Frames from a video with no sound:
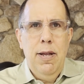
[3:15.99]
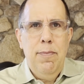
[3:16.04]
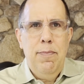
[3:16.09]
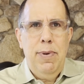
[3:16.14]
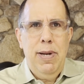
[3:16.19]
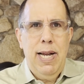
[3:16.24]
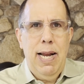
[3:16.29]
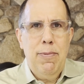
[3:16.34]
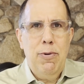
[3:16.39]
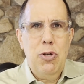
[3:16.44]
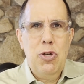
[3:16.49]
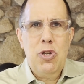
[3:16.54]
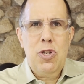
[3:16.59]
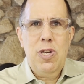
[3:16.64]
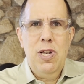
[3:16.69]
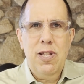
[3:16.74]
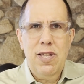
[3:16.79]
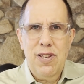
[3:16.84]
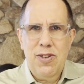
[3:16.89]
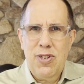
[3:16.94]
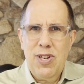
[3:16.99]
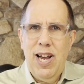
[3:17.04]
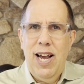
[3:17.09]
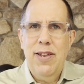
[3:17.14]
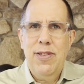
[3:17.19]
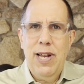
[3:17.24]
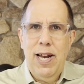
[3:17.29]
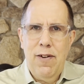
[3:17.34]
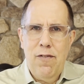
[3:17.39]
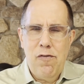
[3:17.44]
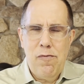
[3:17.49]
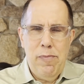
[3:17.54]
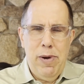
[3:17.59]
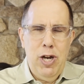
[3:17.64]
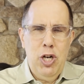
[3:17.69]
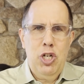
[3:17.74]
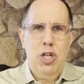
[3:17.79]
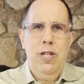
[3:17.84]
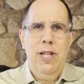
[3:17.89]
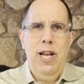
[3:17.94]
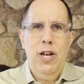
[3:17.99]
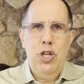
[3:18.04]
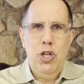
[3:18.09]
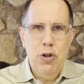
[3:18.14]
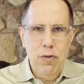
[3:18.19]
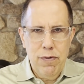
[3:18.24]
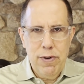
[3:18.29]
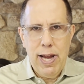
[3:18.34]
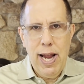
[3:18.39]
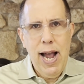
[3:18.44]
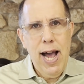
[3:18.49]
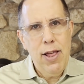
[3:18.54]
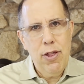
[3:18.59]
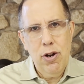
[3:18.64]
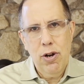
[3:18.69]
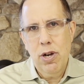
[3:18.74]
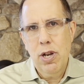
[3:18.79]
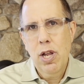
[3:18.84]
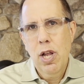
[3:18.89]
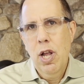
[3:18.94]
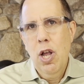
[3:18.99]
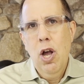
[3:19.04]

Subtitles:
being able to synthesize that information that you've gathered,